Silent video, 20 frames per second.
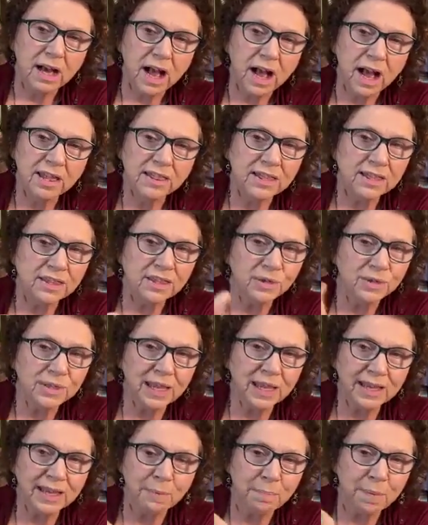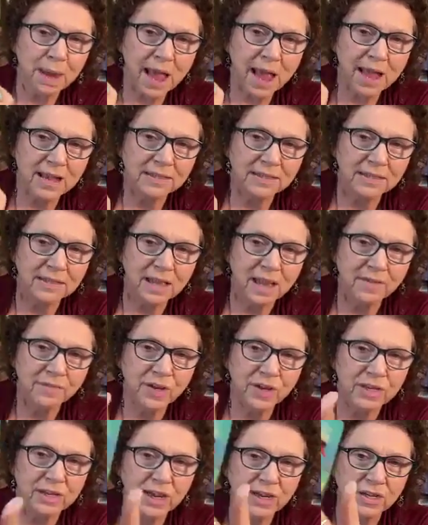I think there's like a past life
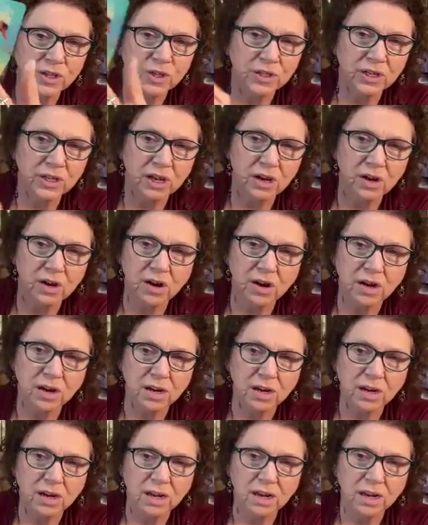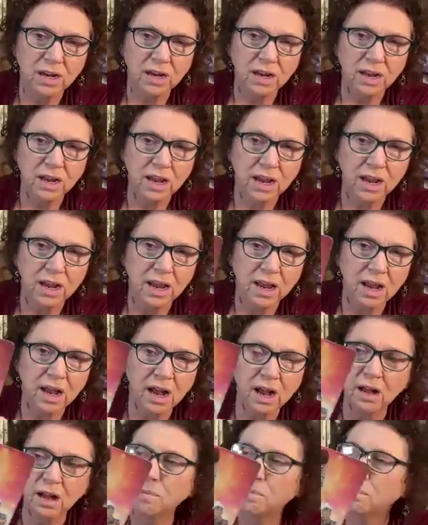connection here.
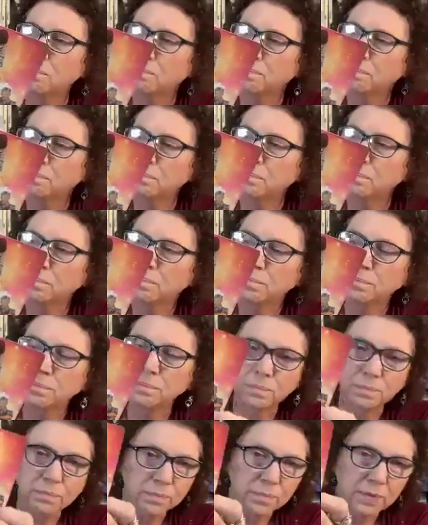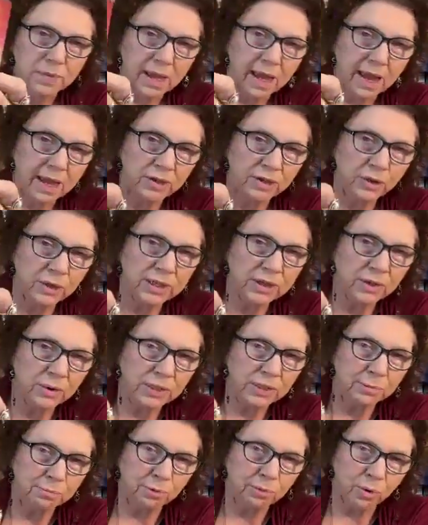And you need to
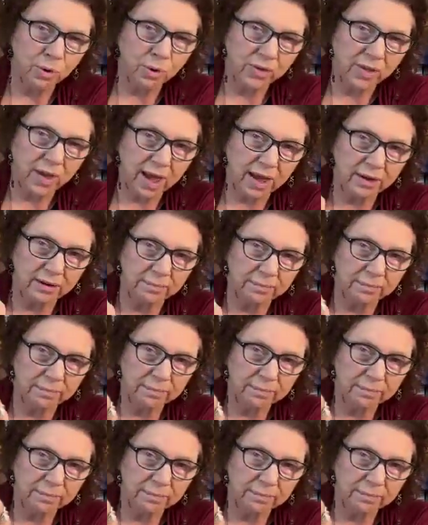explore that.